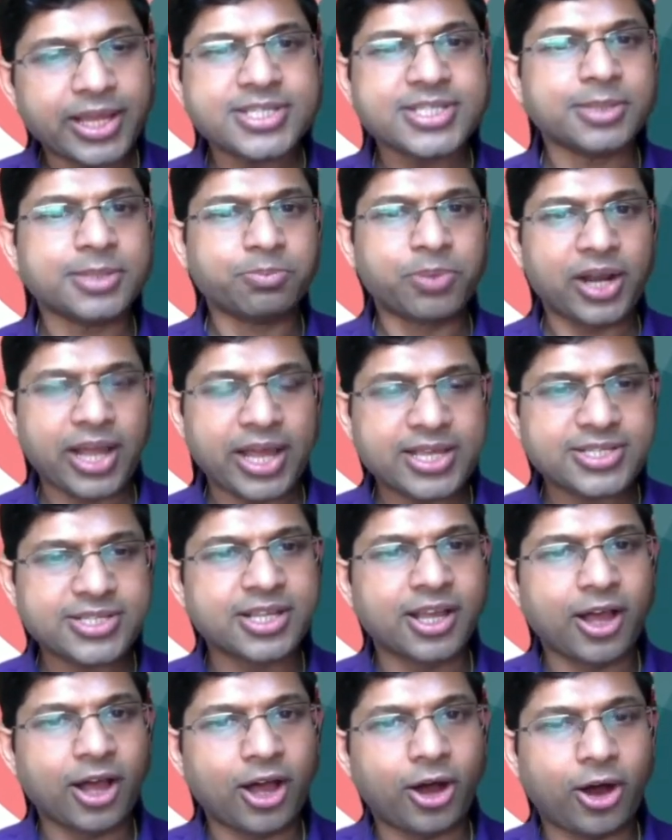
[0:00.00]
as
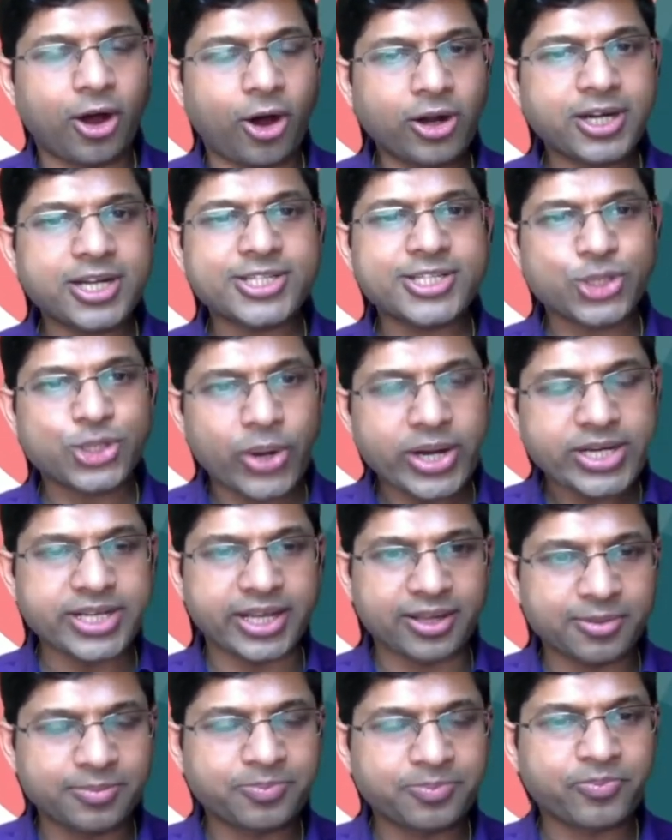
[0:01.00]
orchestrating,
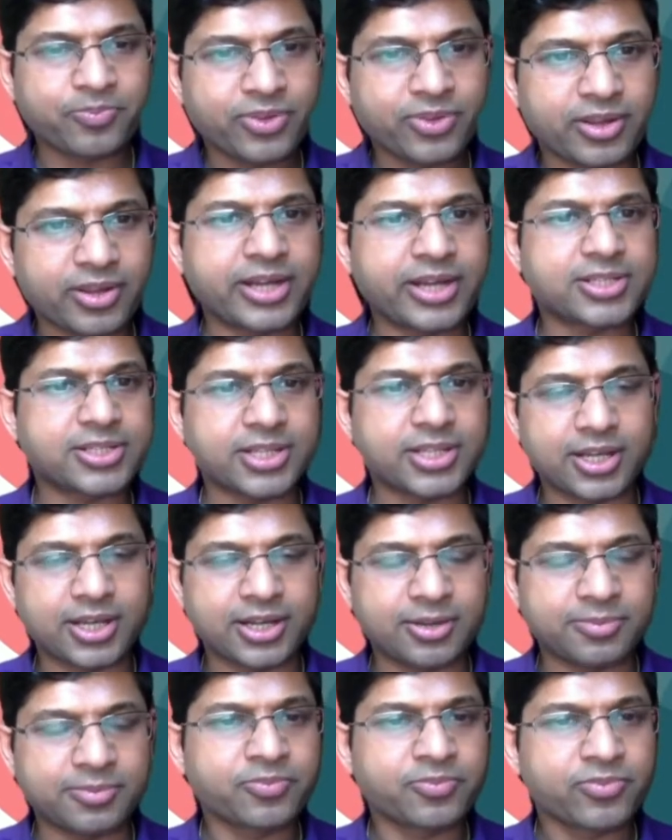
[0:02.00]
right, a
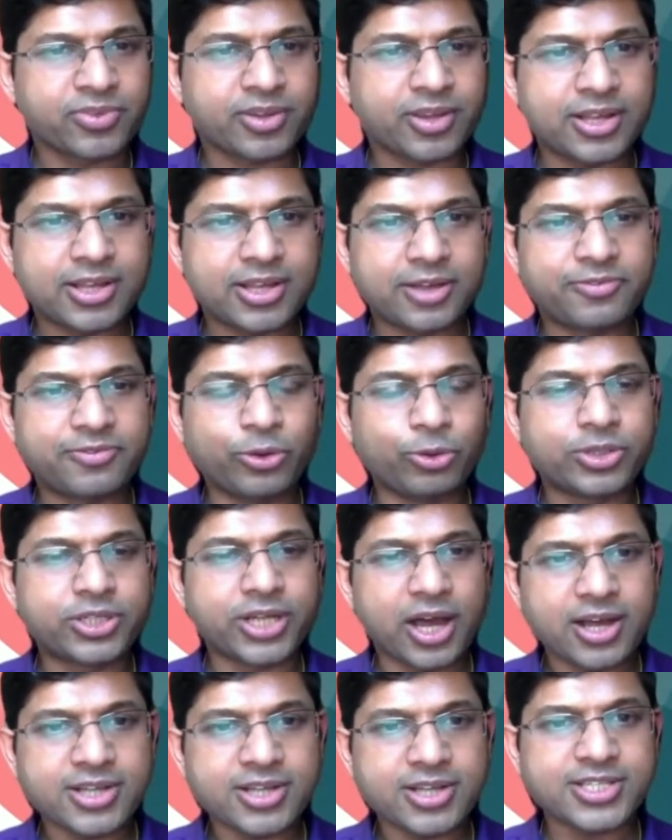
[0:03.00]
few
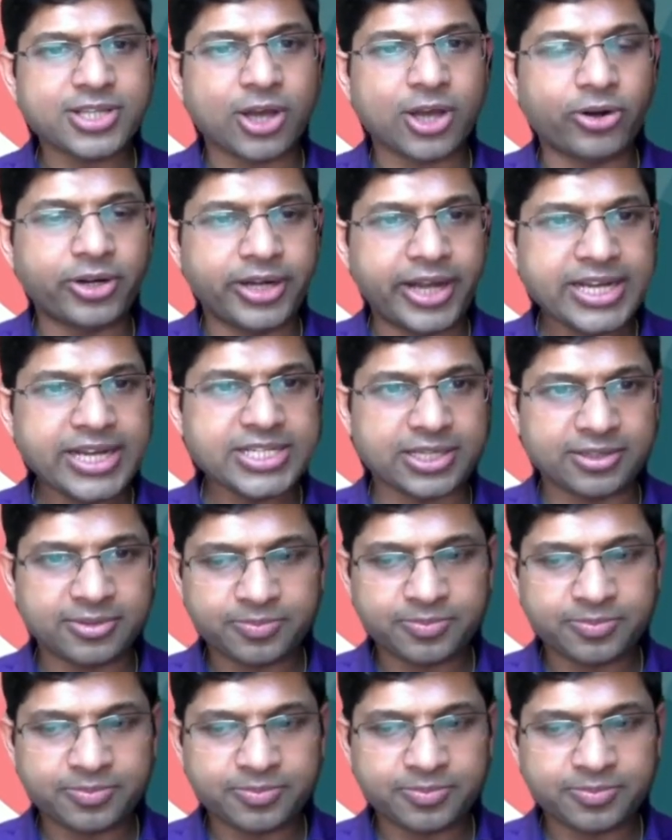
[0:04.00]
tasks on data.